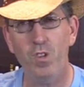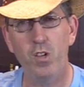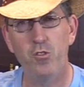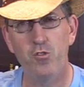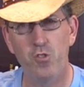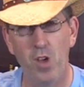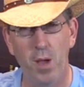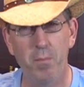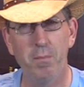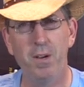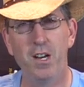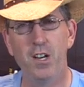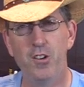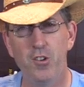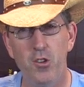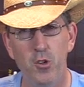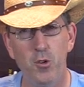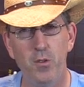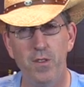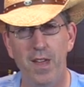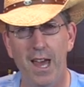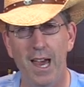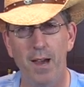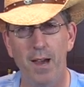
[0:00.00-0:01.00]
So I'm going to
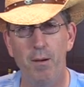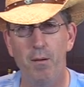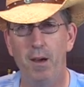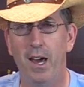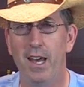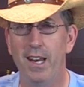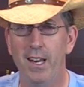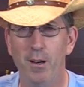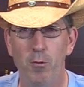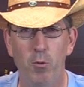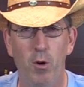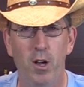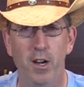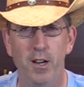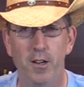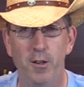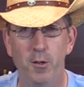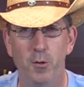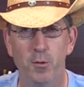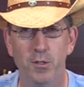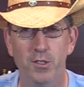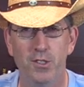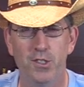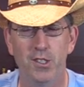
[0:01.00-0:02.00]
do that. I didn't want to
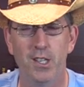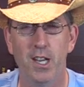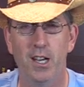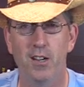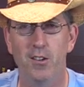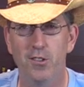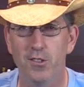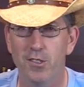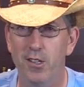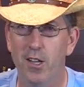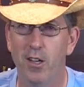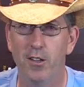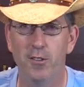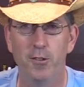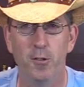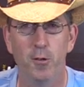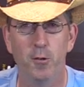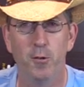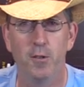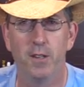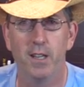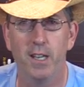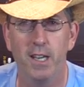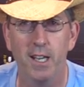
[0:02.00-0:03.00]
do it with stickers. I'll do
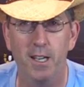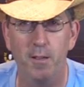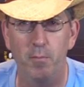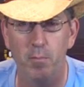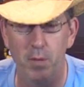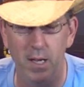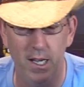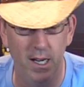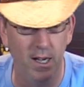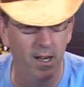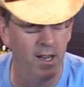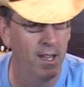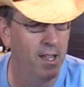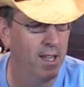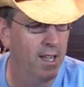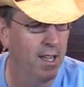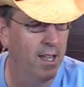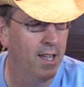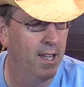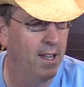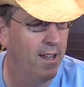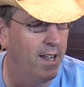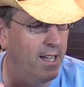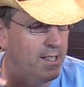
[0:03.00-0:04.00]
it with an ink pen.
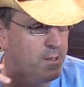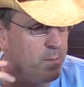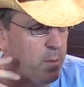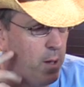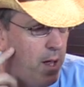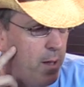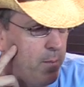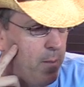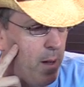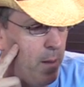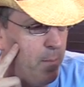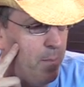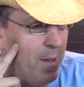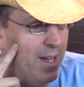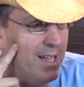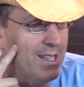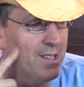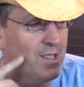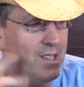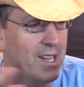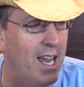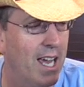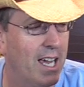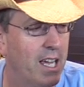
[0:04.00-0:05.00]
That's probably my
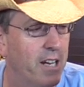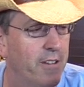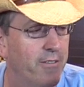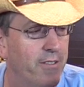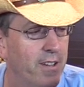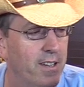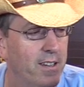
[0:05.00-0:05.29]
biggest negative.